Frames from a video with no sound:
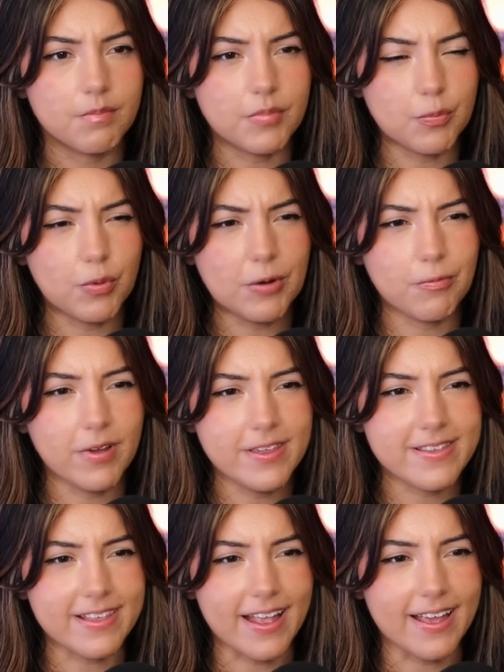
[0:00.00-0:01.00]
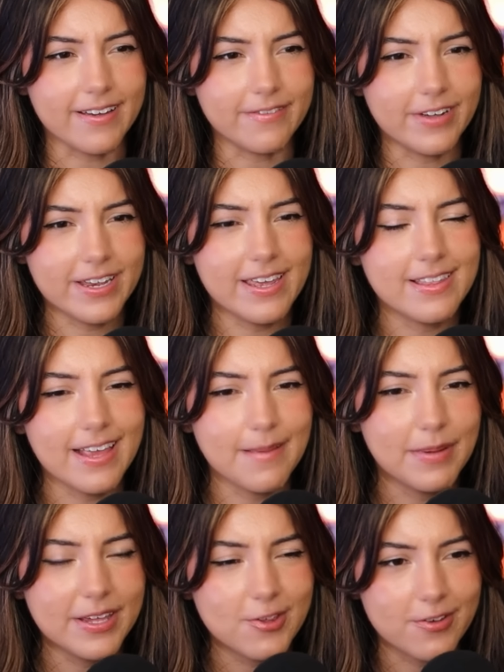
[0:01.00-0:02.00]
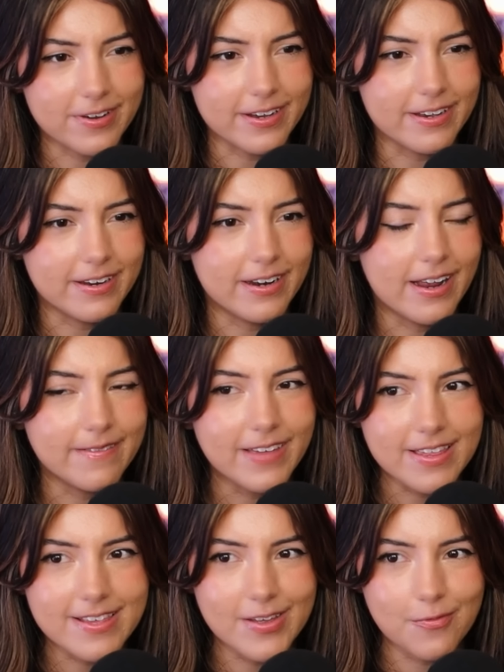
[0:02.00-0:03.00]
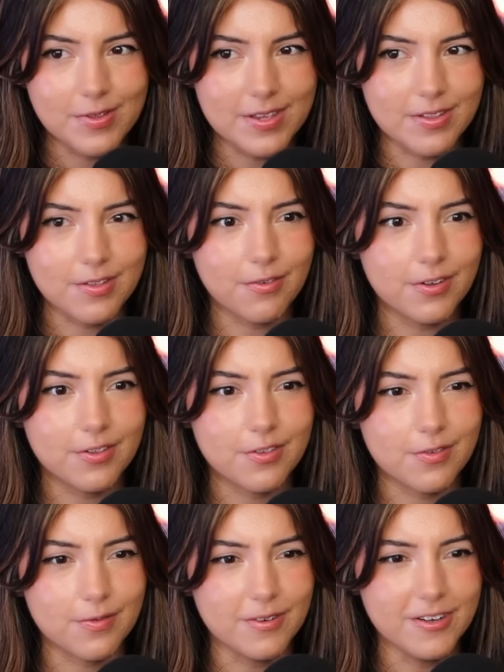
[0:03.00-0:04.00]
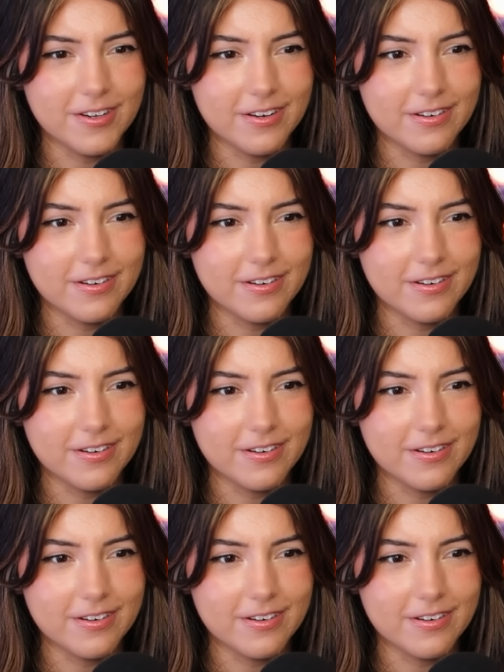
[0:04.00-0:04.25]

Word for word: But where was that? Why can't I picture it? I'm guessing it was in Torchwood?